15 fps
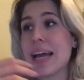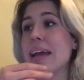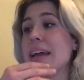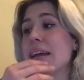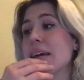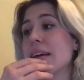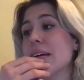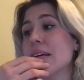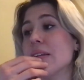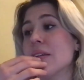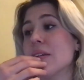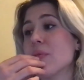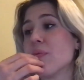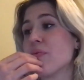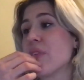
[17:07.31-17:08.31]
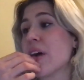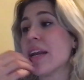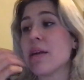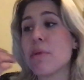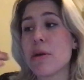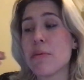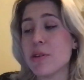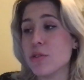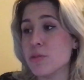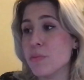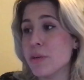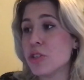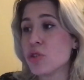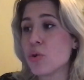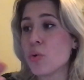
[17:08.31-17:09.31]
and finding maybe those
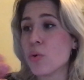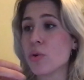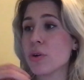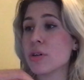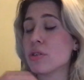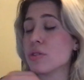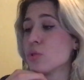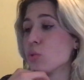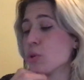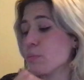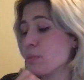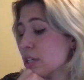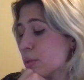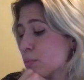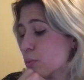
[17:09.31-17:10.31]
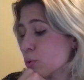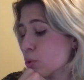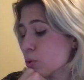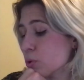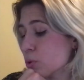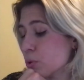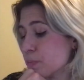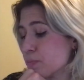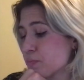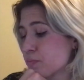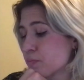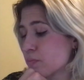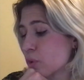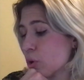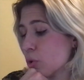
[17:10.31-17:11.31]
mentors or people
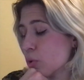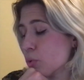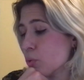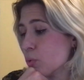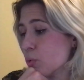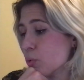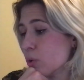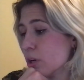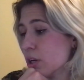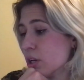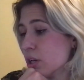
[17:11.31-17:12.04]
who